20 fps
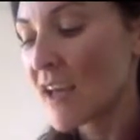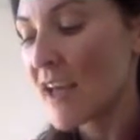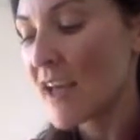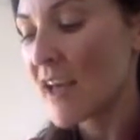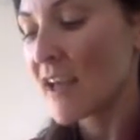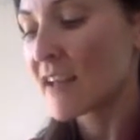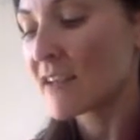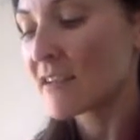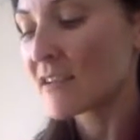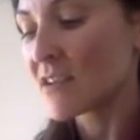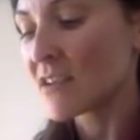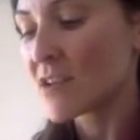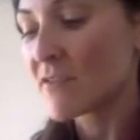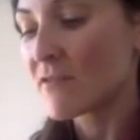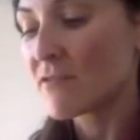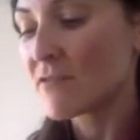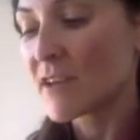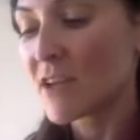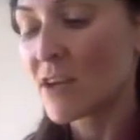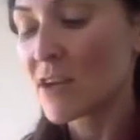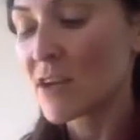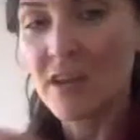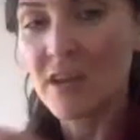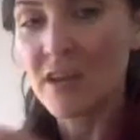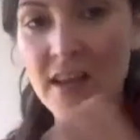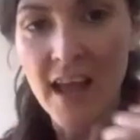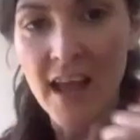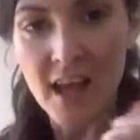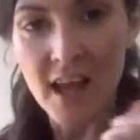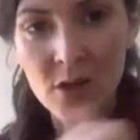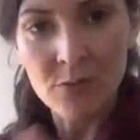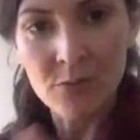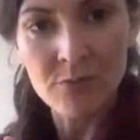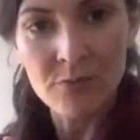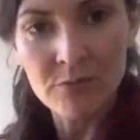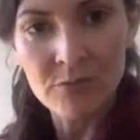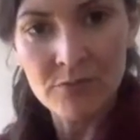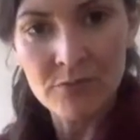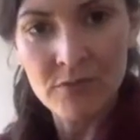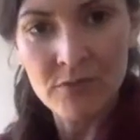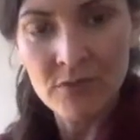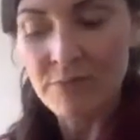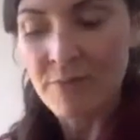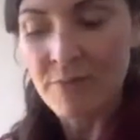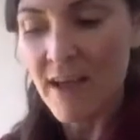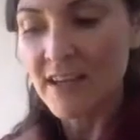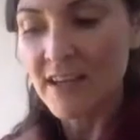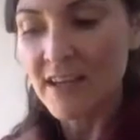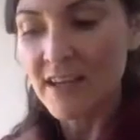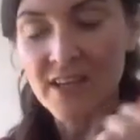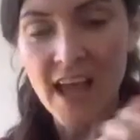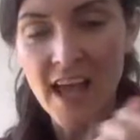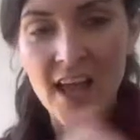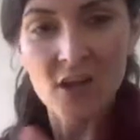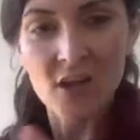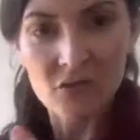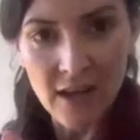and you've really got to like manage that,